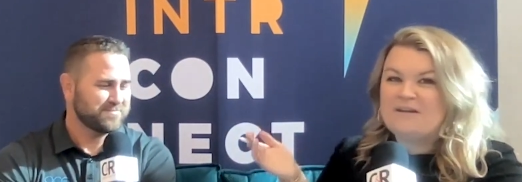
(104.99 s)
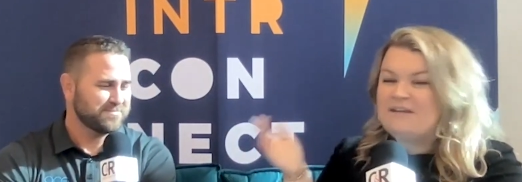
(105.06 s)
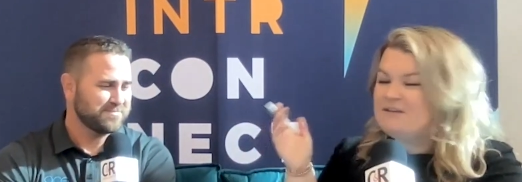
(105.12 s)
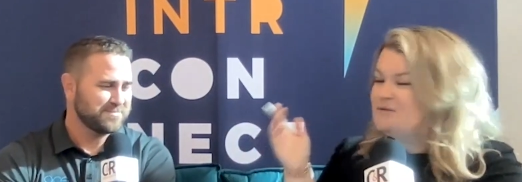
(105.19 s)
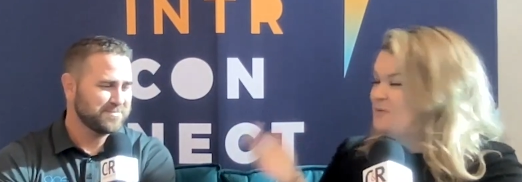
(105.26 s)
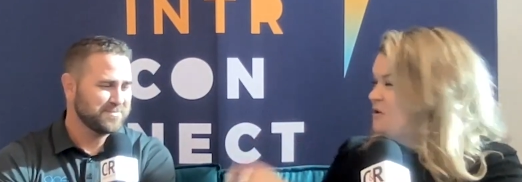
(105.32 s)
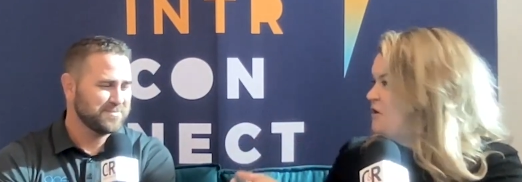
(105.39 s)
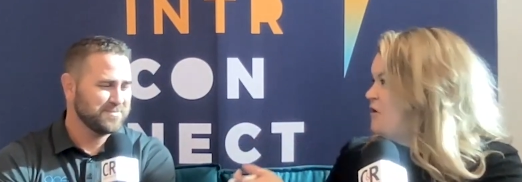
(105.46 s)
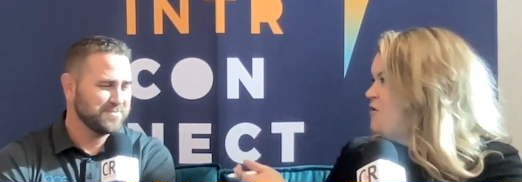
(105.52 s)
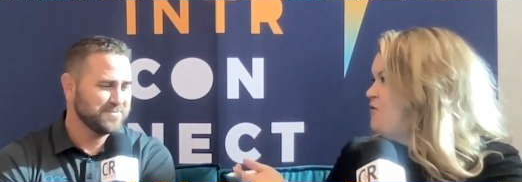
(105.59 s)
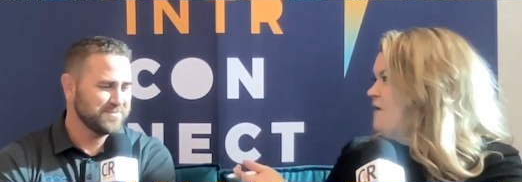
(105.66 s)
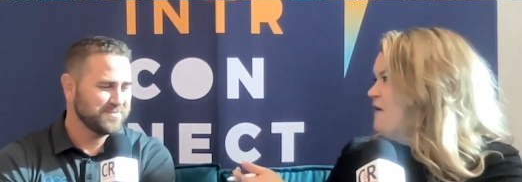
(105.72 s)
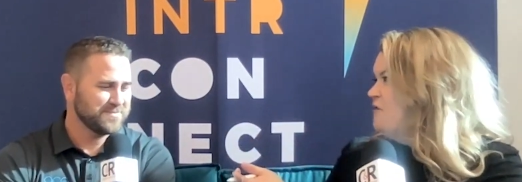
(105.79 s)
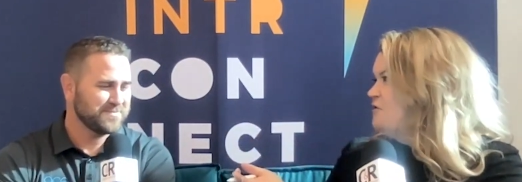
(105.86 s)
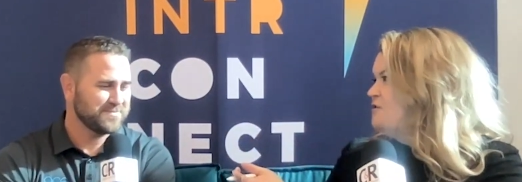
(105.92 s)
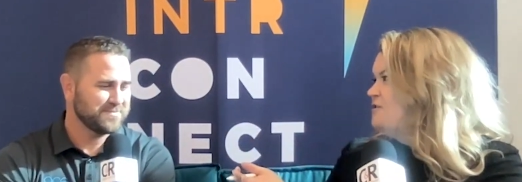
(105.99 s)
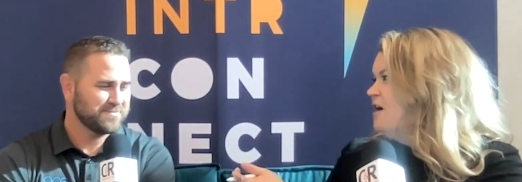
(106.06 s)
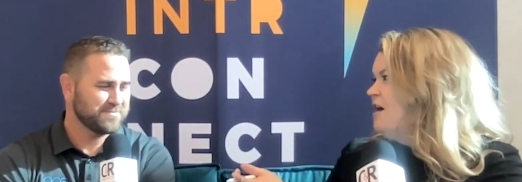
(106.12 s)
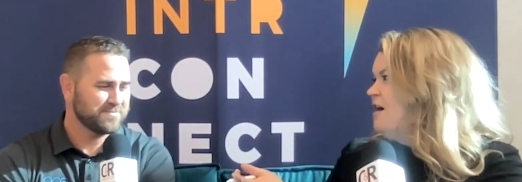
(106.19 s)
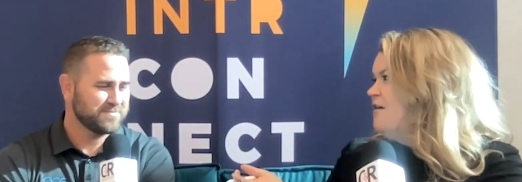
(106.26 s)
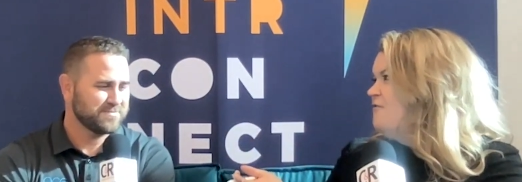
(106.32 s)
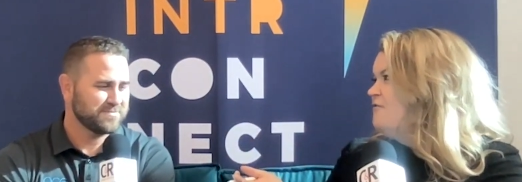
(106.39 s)
Speaker 1: He is one of the co-founders
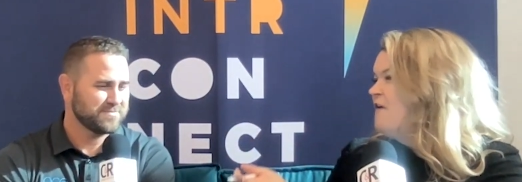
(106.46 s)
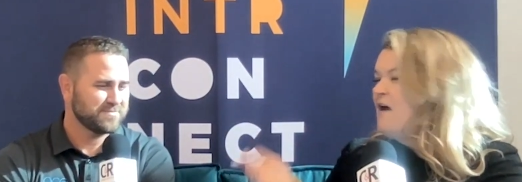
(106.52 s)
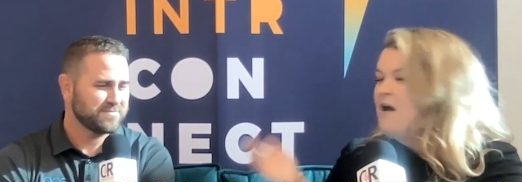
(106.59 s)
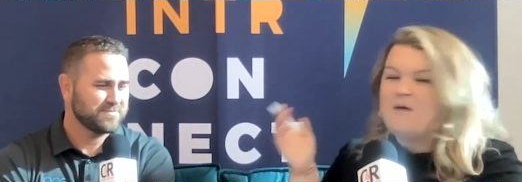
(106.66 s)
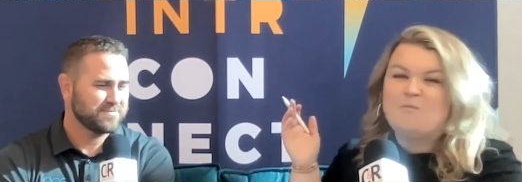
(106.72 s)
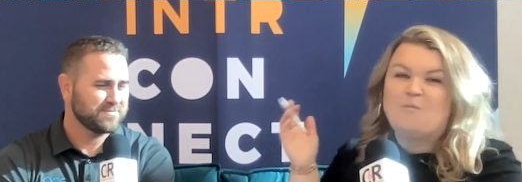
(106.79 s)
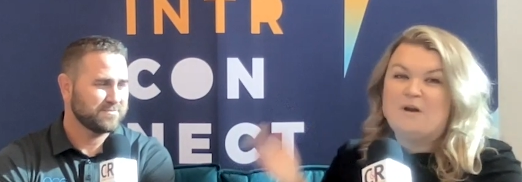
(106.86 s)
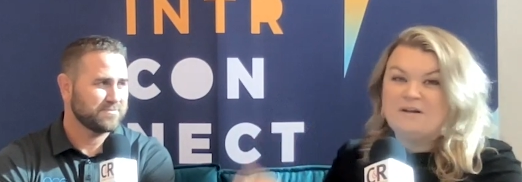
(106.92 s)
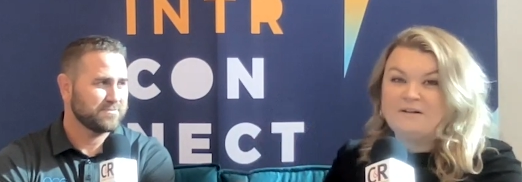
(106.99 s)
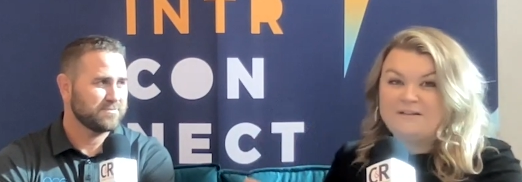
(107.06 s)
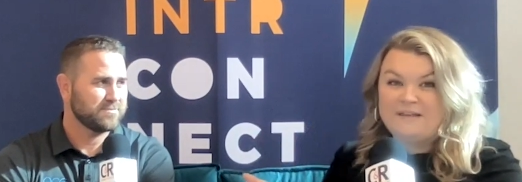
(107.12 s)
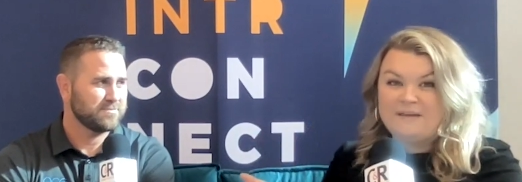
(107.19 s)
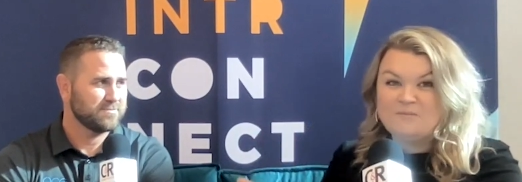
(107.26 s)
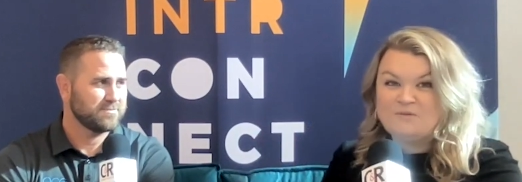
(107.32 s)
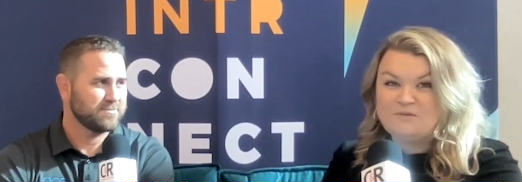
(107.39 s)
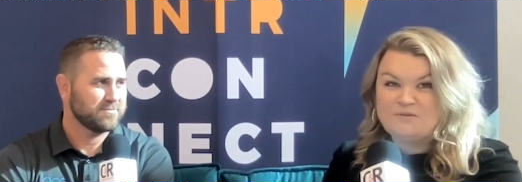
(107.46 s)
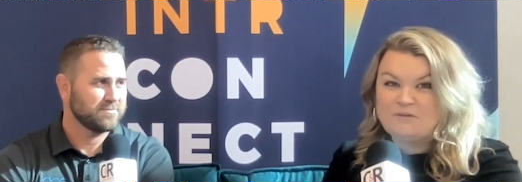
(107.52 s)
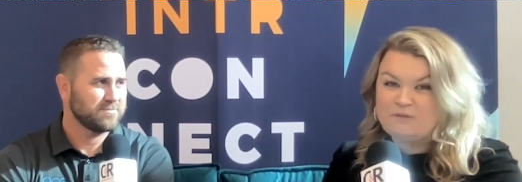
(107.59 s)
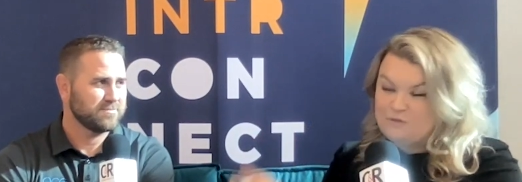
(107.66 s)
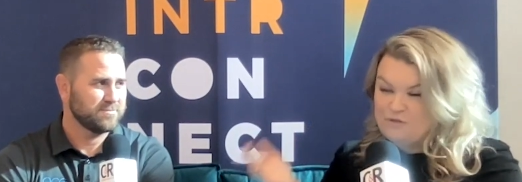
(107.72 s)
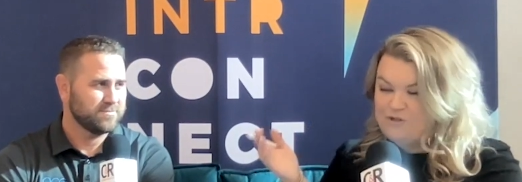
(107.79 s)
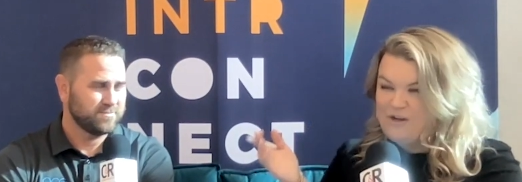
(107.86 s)
of um, One Claim
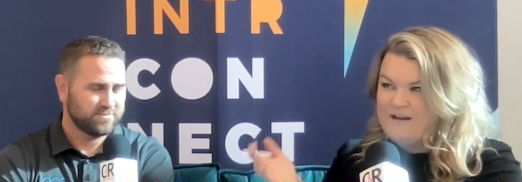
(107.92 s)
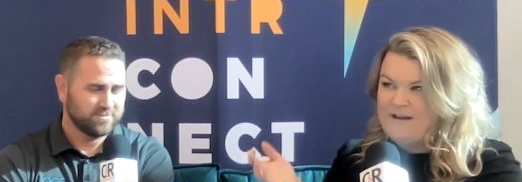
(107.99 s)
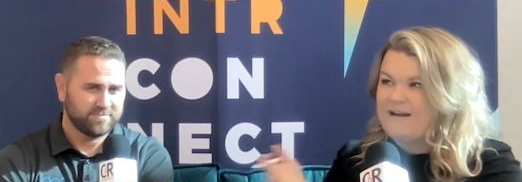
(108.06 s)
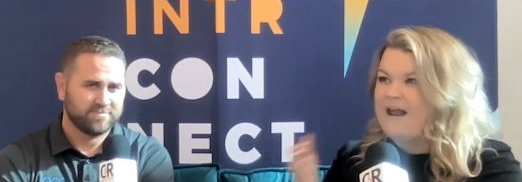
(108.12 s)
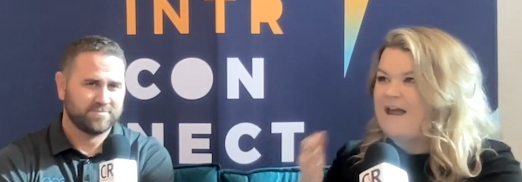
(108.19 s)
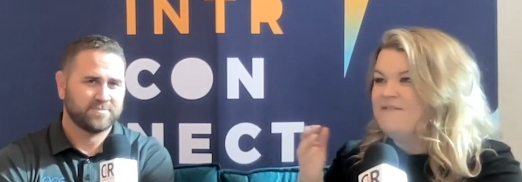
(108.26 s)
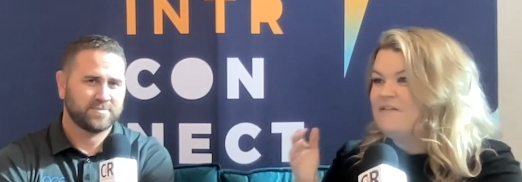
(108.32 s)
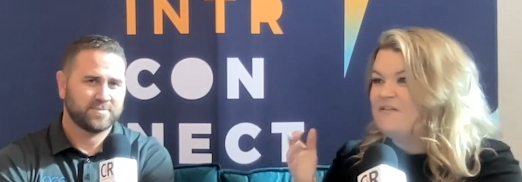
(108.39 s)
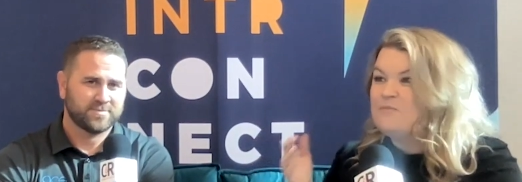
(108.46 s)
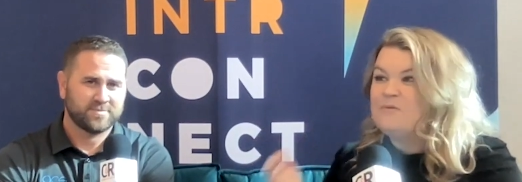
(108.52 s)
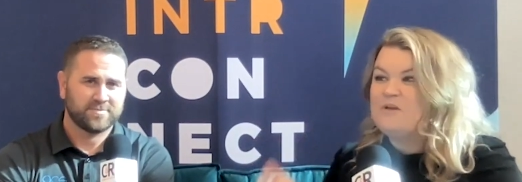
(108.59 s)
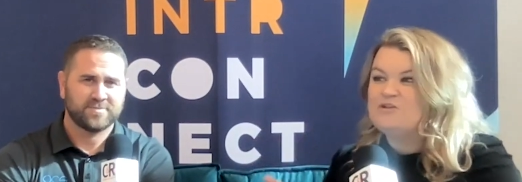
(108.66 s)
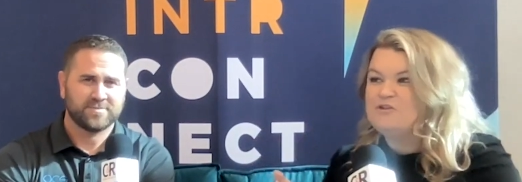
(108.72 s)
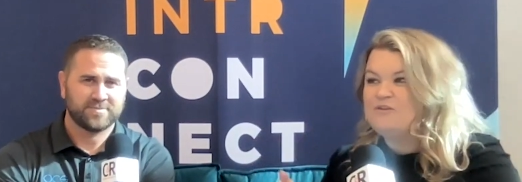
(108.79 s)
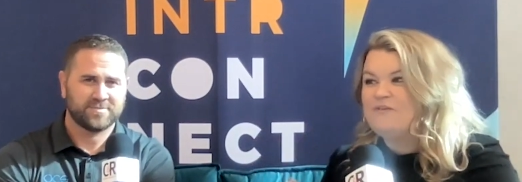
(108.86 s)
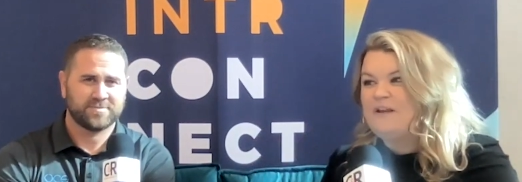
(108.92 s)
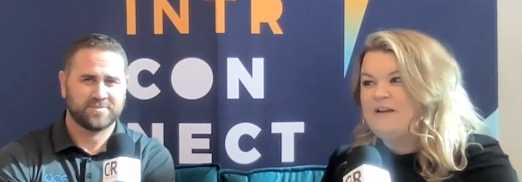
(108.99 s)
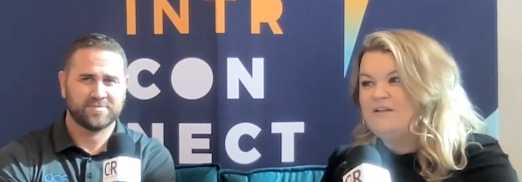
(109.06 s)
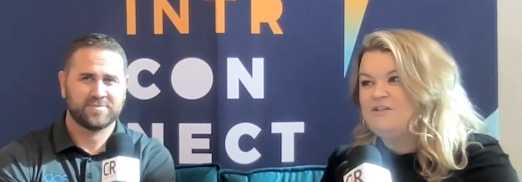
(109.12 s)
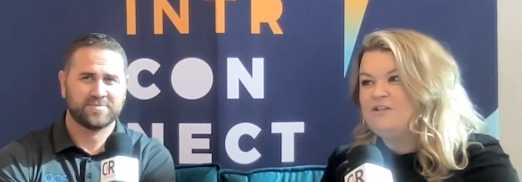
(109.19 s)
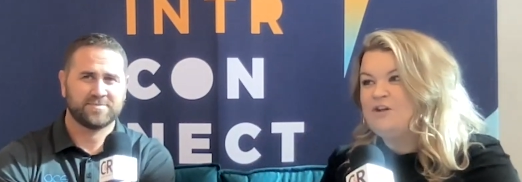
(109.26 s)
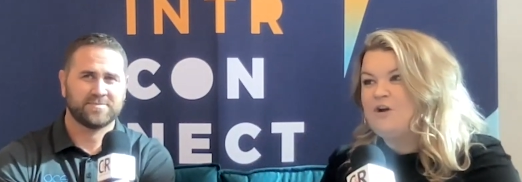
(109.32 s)
Solution, and I have had the pleasure of
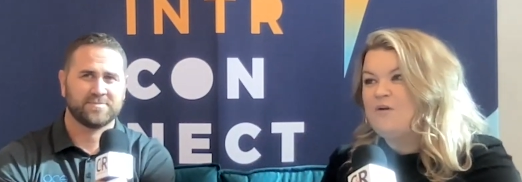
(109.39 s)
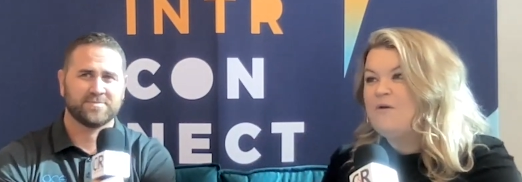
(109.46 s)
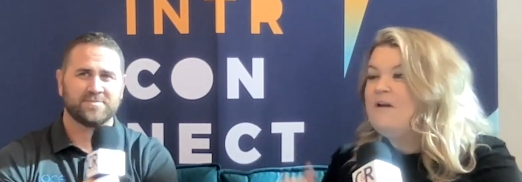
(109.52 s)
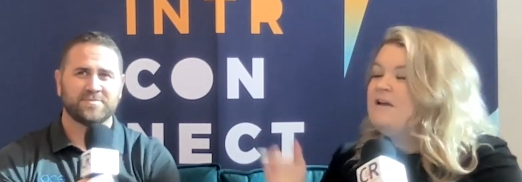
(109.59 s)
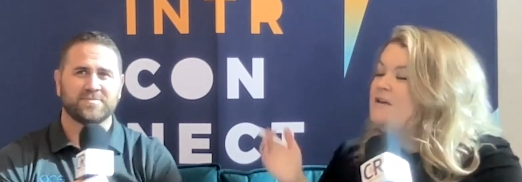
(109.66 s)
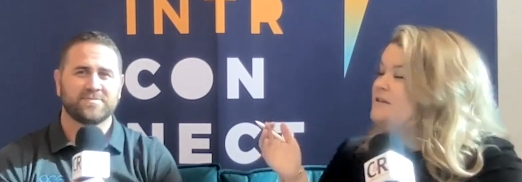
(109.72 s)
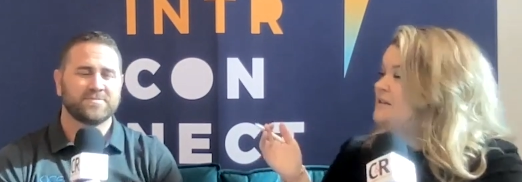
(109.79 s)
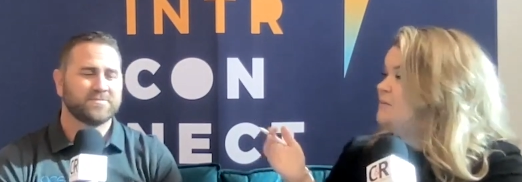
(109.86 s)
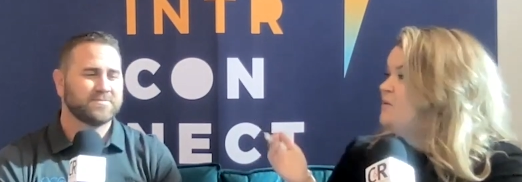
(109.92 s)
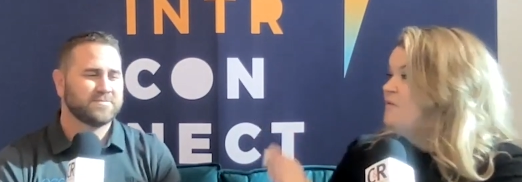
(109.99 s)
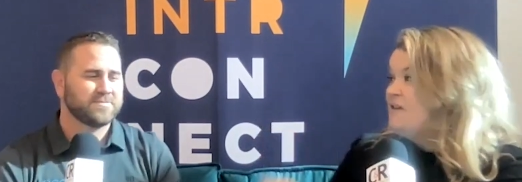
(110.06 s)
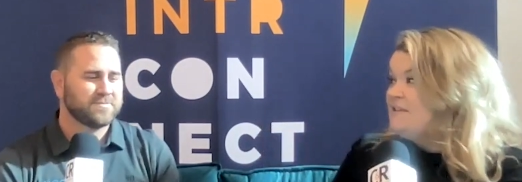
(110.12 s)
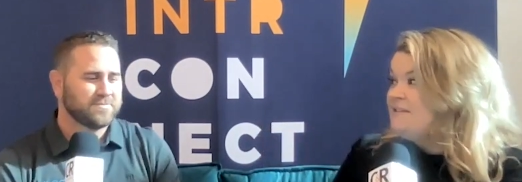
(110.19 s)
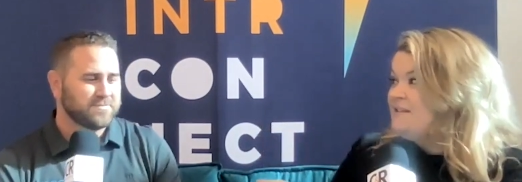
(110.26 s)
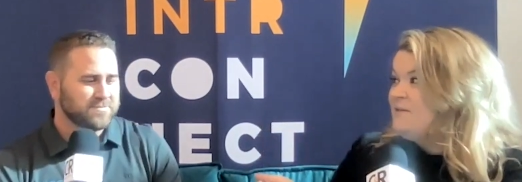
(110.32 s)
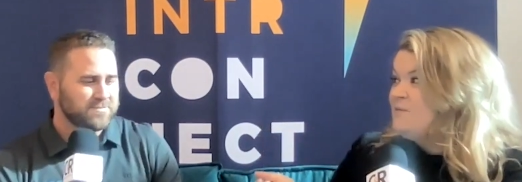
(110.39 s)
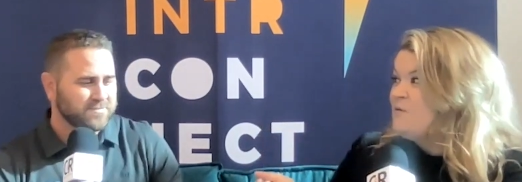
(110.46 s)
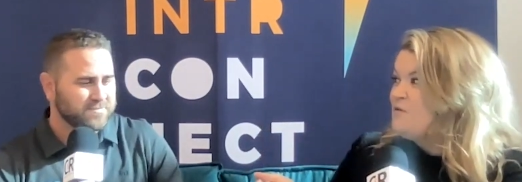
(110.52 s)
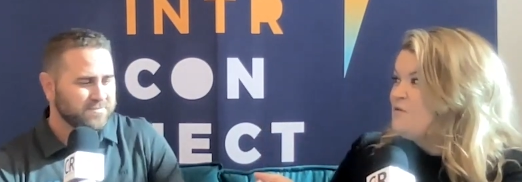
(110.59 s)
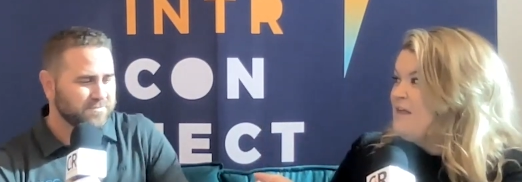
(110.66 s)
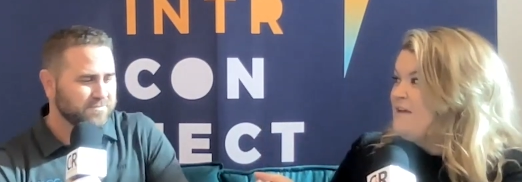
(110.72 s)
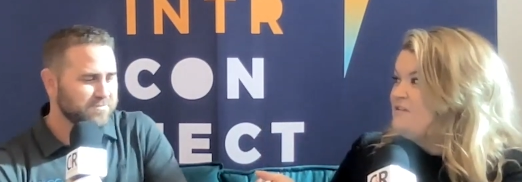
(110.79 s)
getting to know some of his team
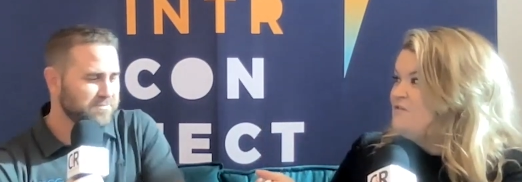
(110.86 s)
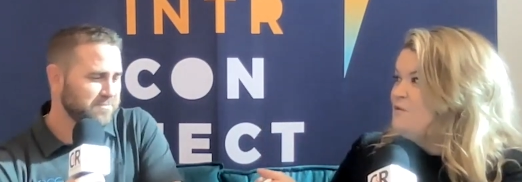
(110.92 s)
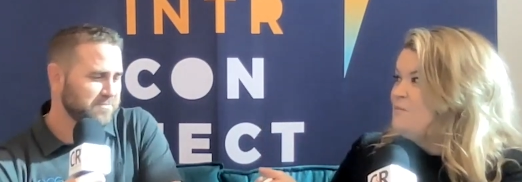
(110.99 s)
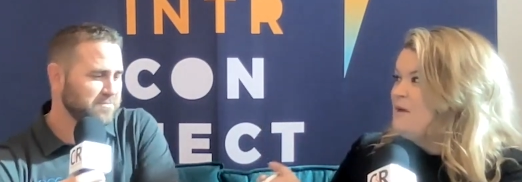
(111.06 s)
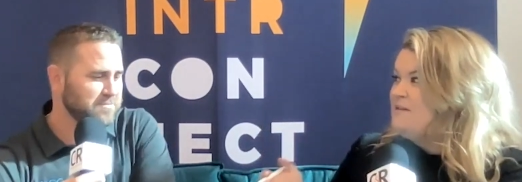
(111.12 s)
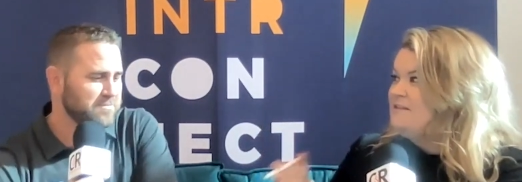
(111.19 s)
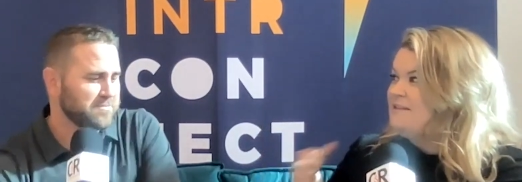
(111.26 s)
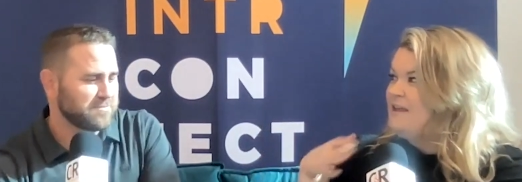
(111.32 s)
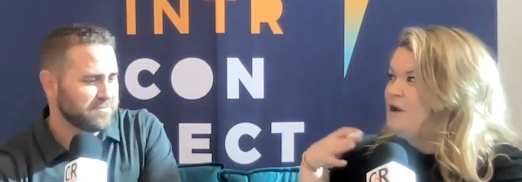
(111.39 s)
over the last few months.